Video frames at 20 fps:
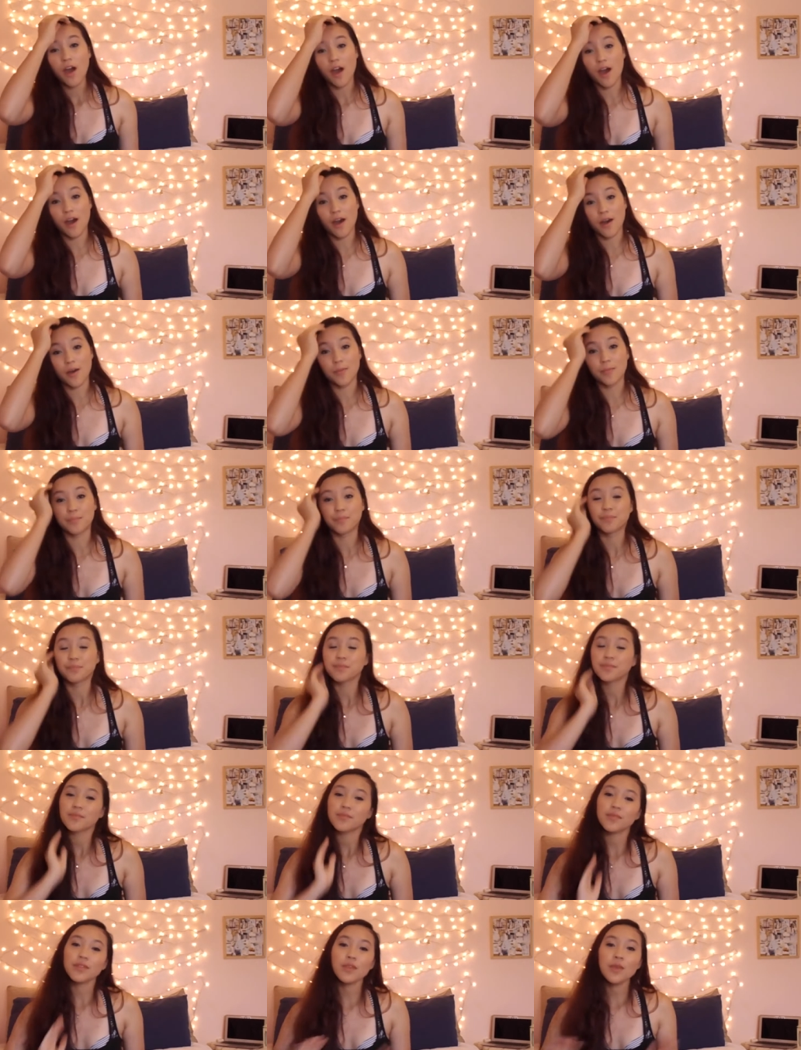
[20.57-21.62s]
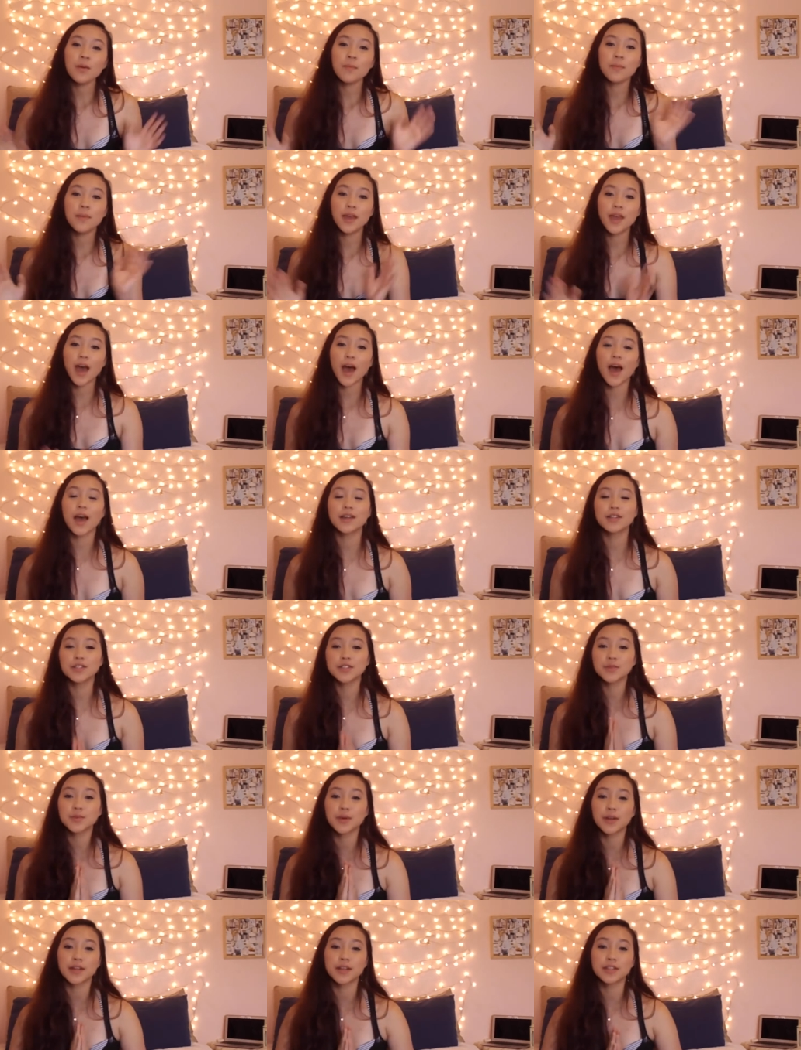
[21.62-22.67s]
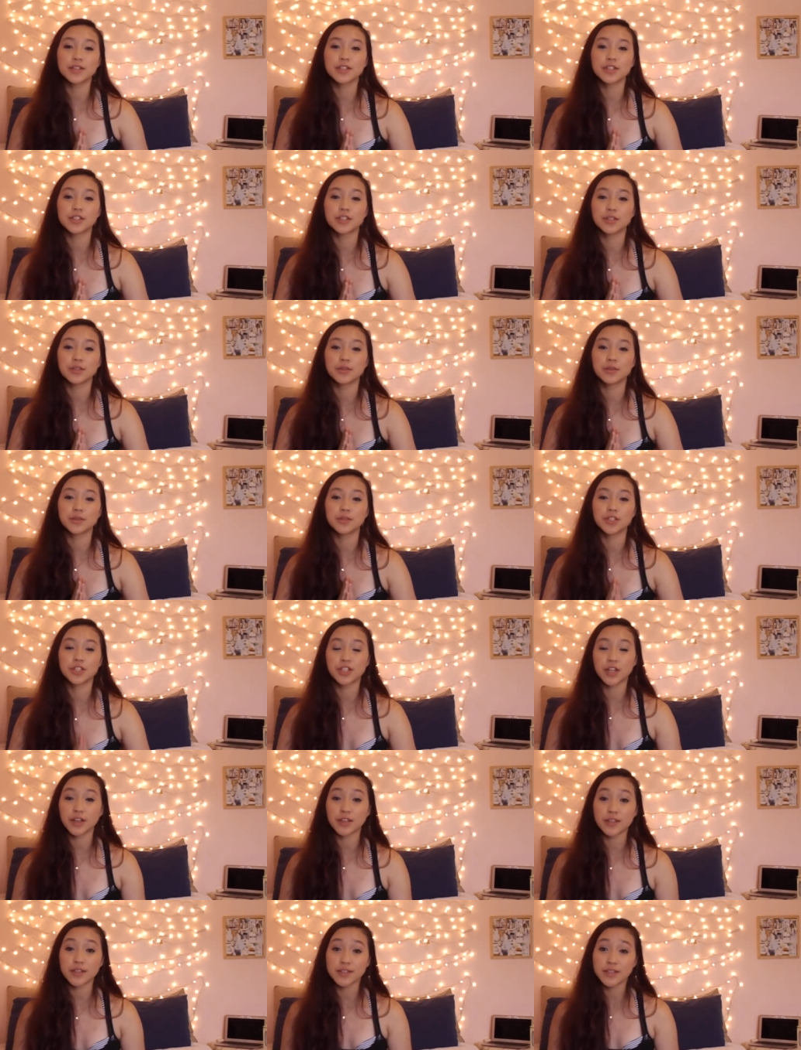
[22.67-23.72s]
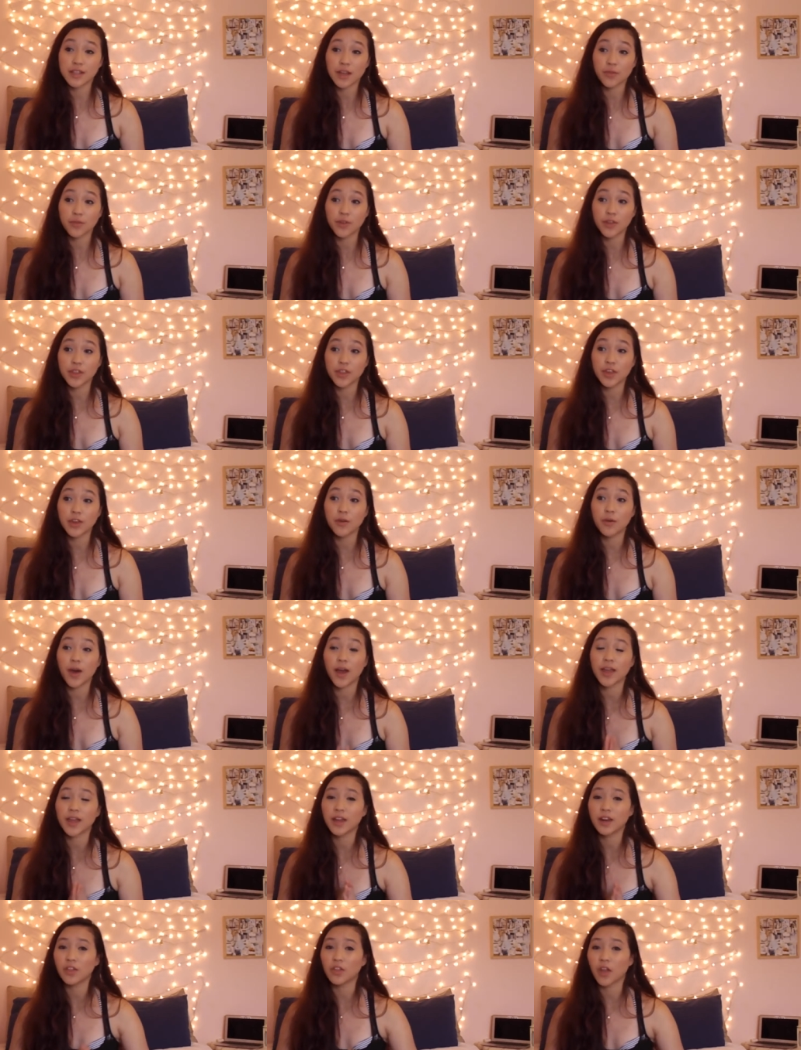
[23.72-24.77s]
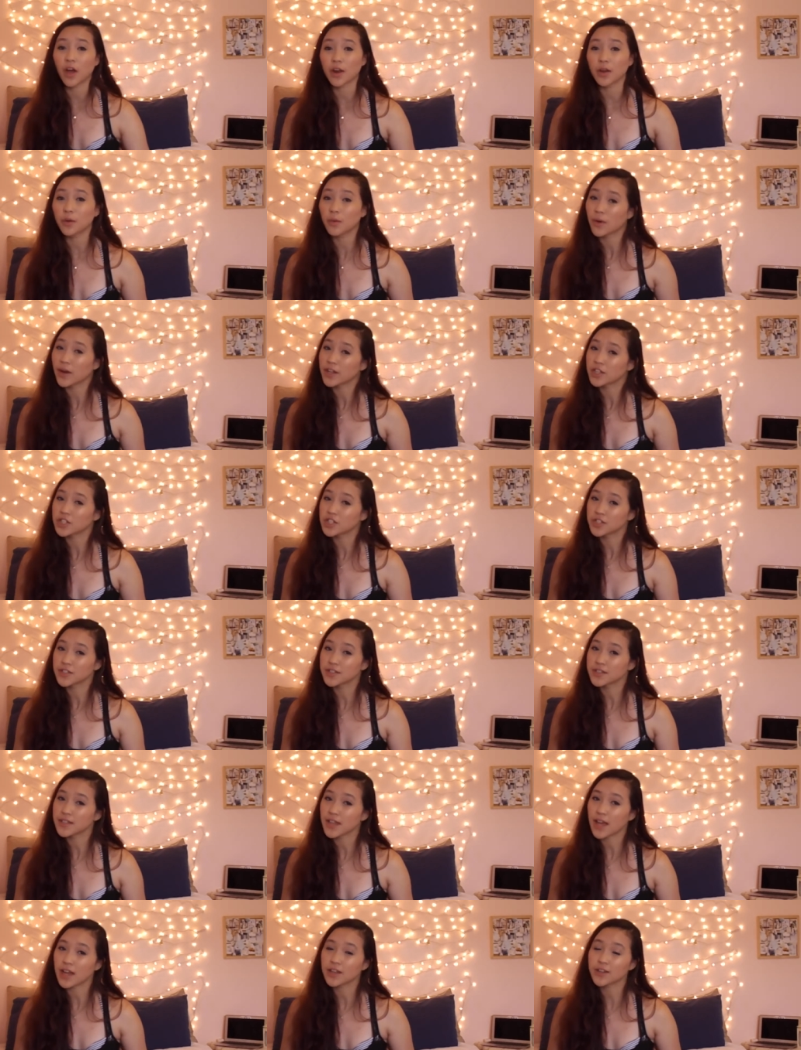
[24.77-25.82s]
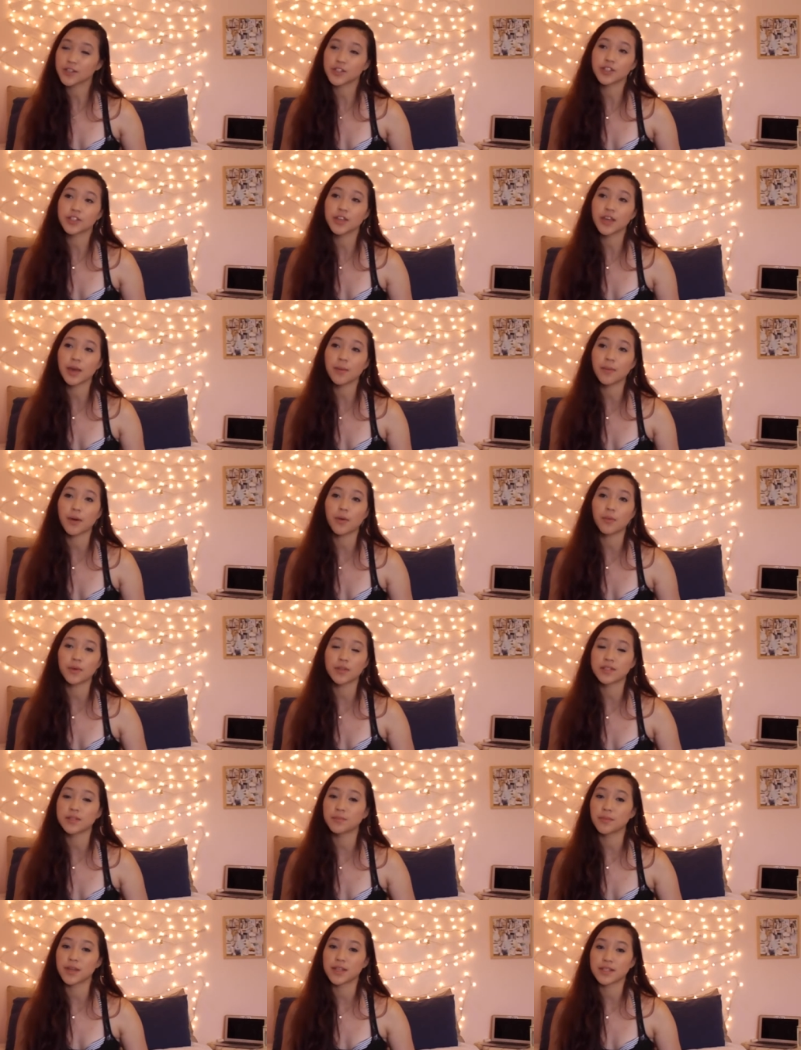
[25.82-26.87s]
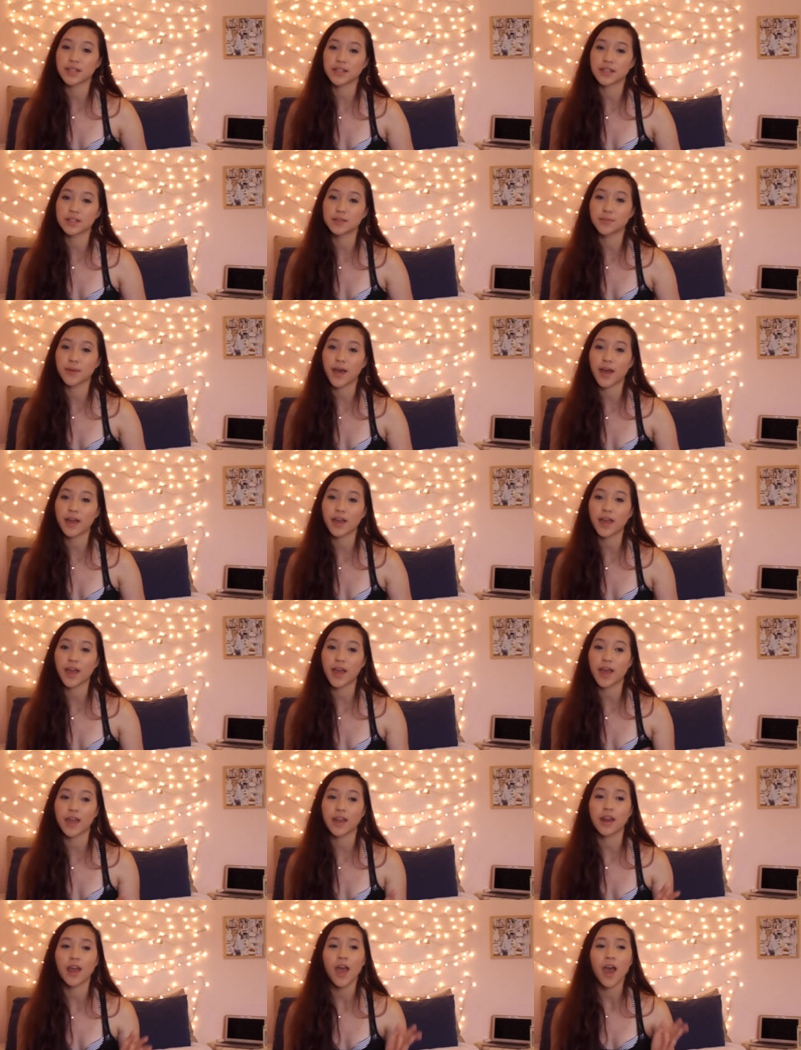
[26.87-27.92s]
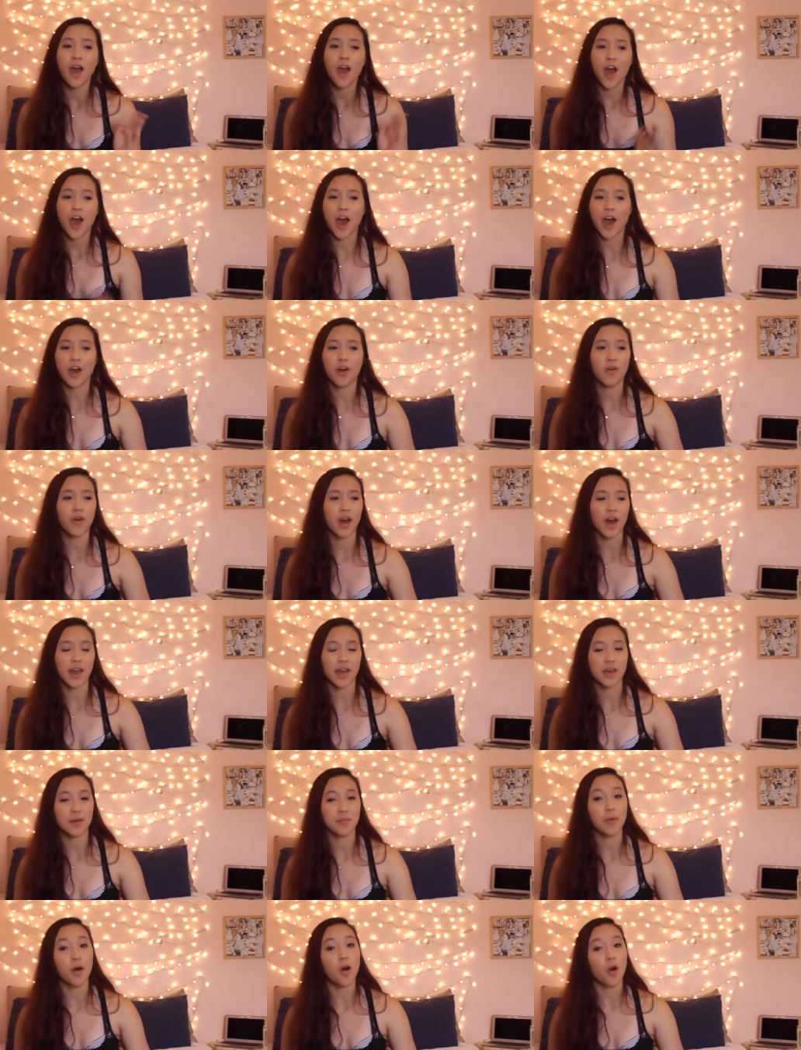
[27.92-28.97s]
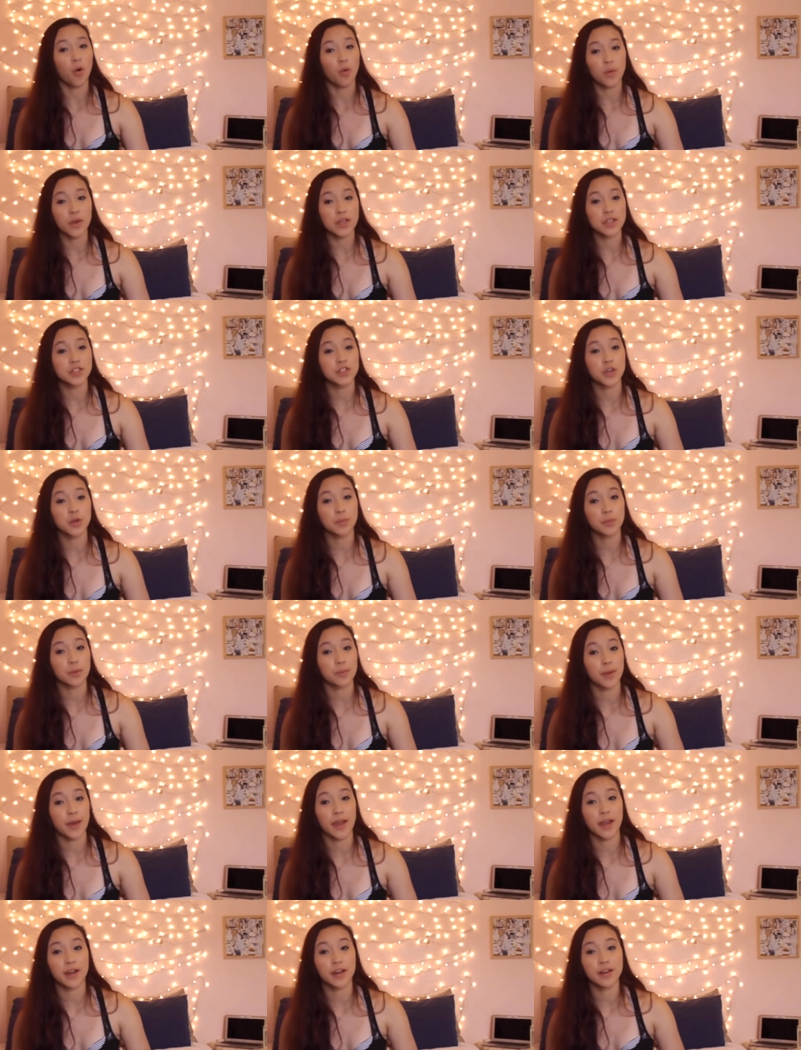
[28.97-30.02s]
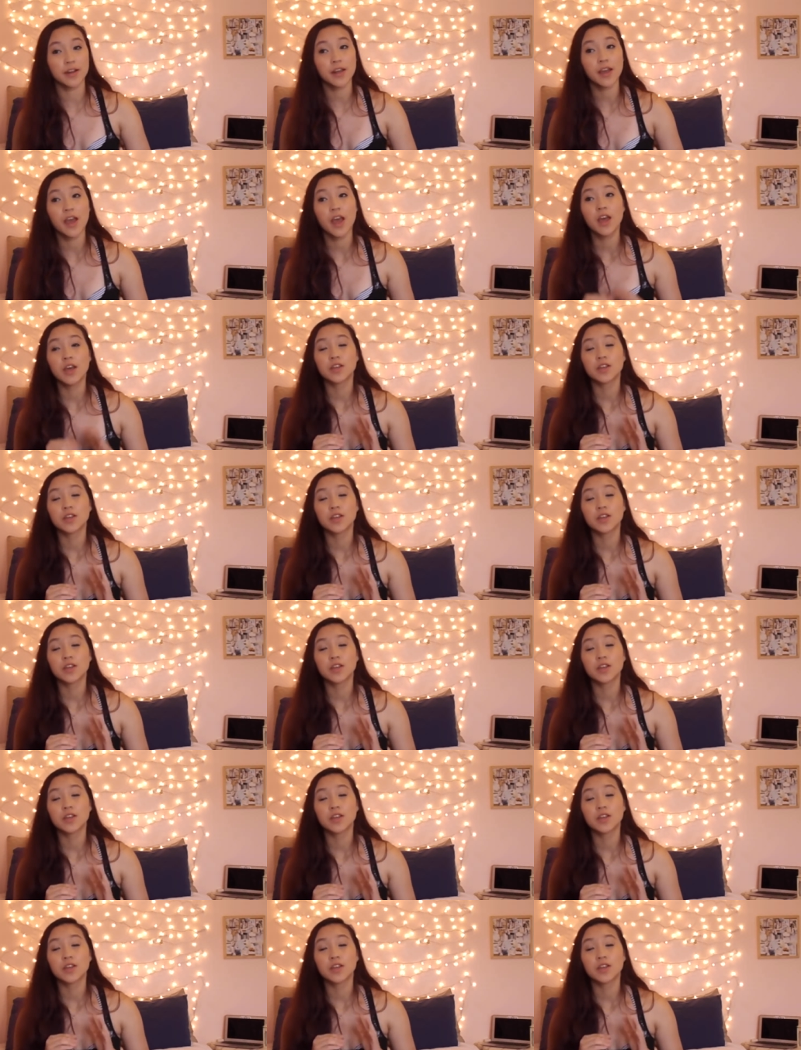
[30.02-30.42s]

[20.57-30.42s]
Um, but yeah, I just wanted to share this stuff with you. I get a lot of questions actually about what's in my dance bag and how I am always so prepared.